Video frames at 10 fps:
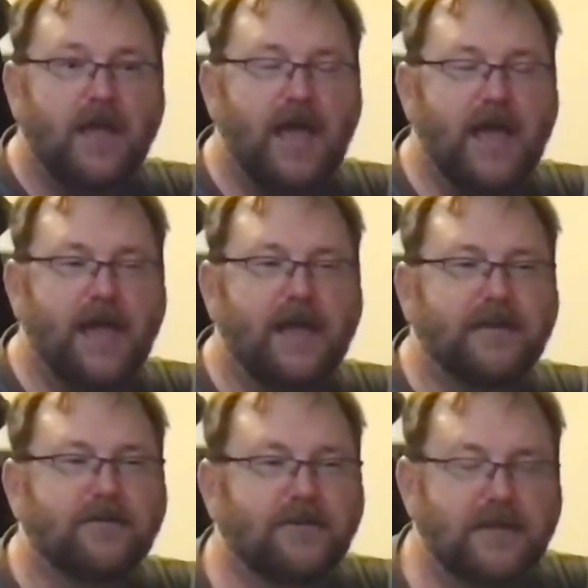
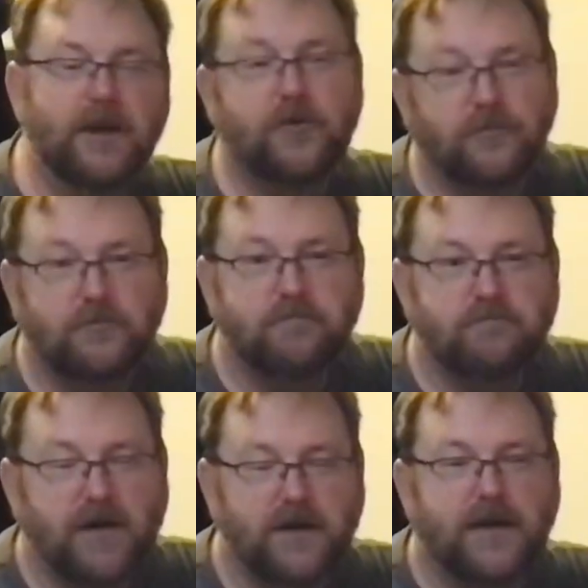And,
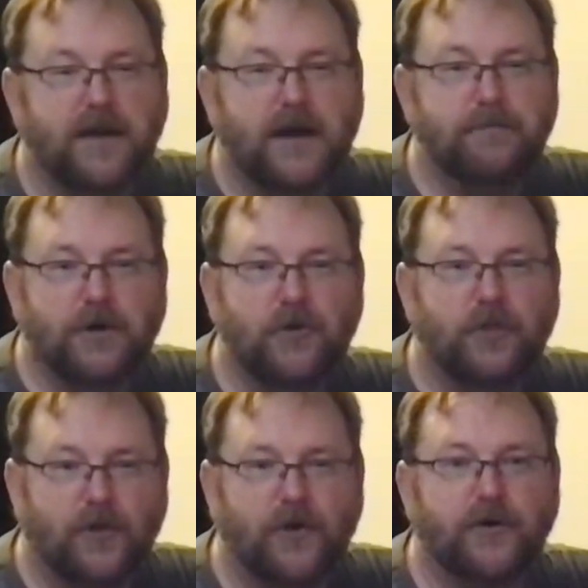Bunky and I
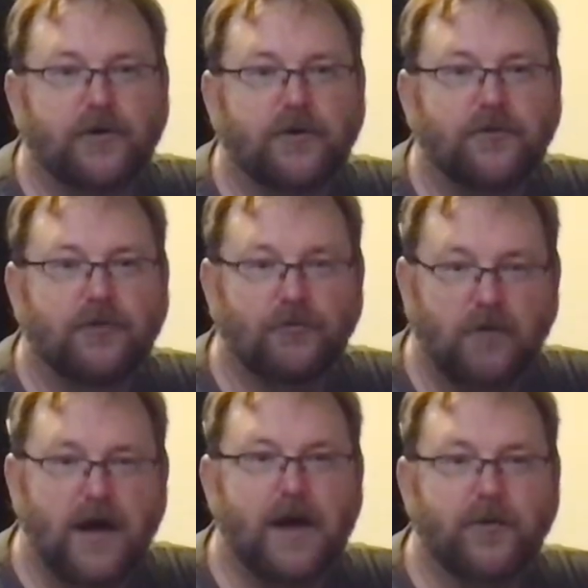both learned to
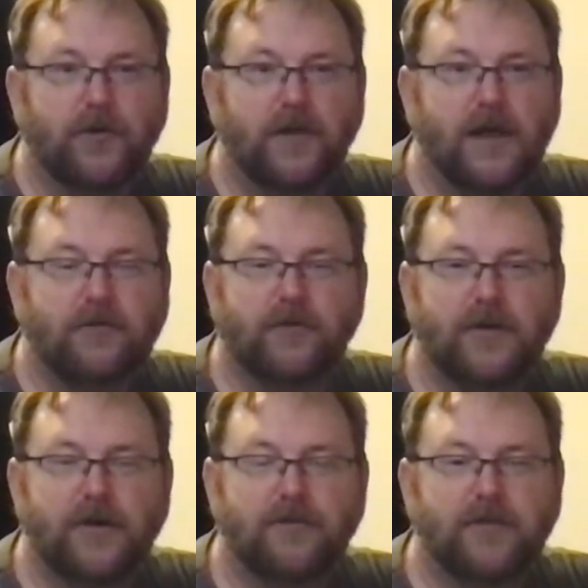ride on electric
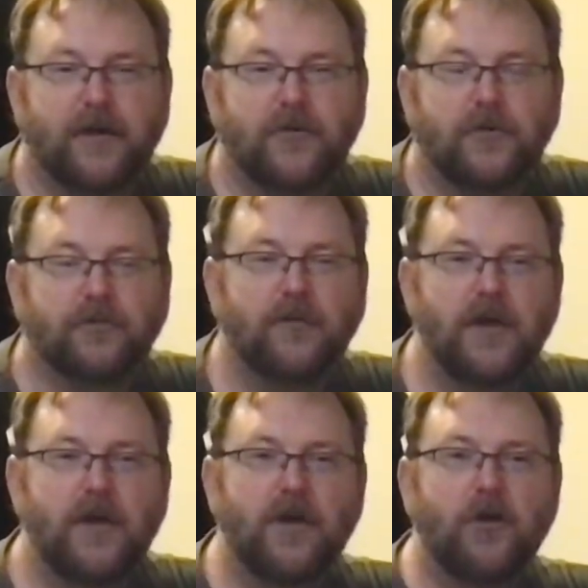unicycles
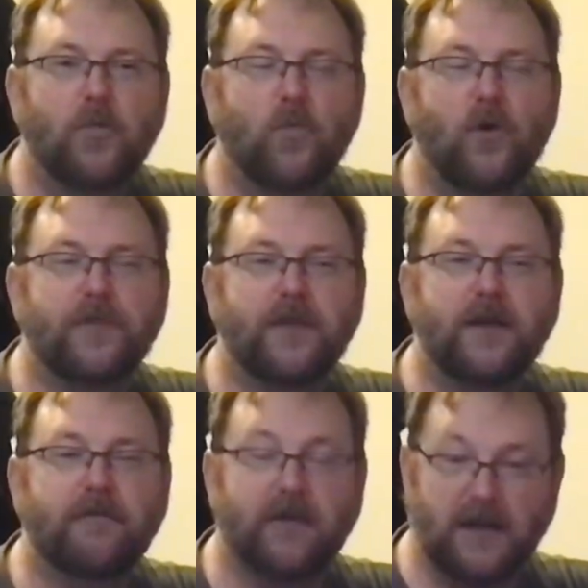on
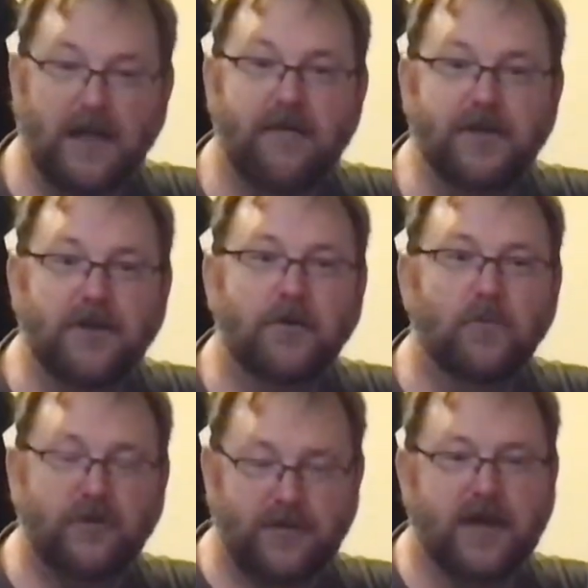the V11,
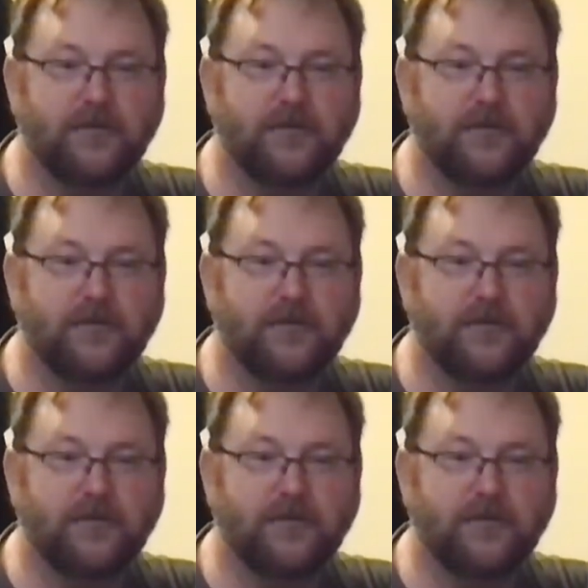which had a